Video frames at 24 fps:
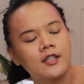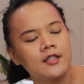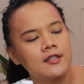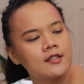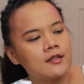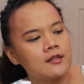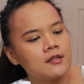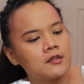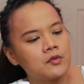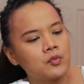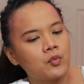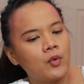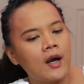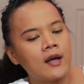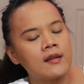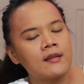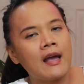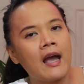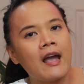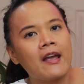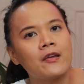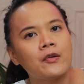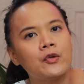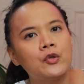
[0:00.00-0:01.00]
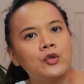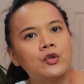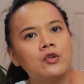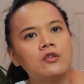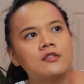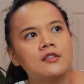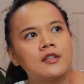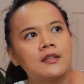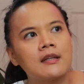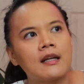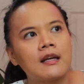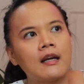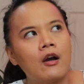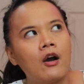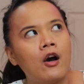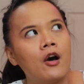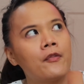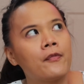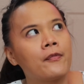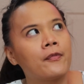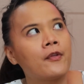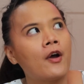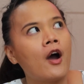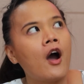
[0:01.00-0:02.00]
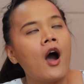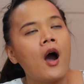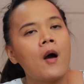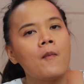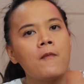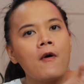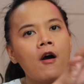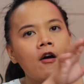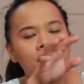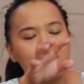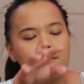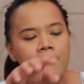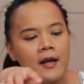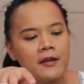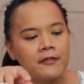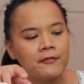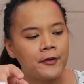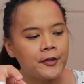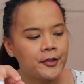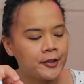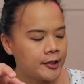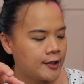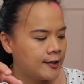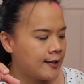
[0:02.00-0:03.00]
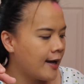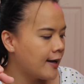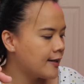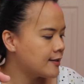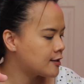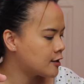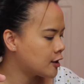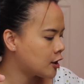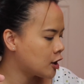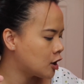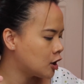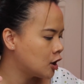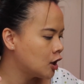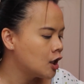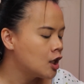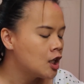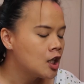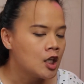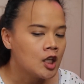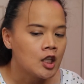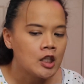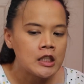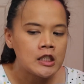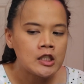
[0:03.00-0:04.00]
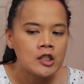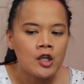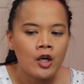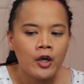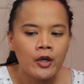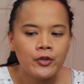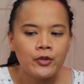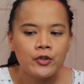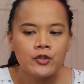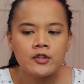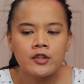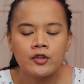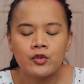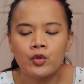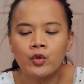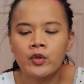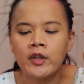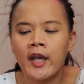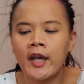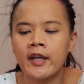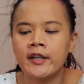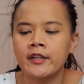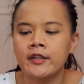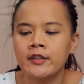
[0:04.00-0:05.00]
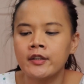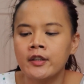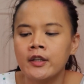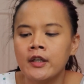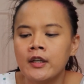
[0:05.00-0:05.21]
This is one I use it on top of my fertilizer. So I use it together.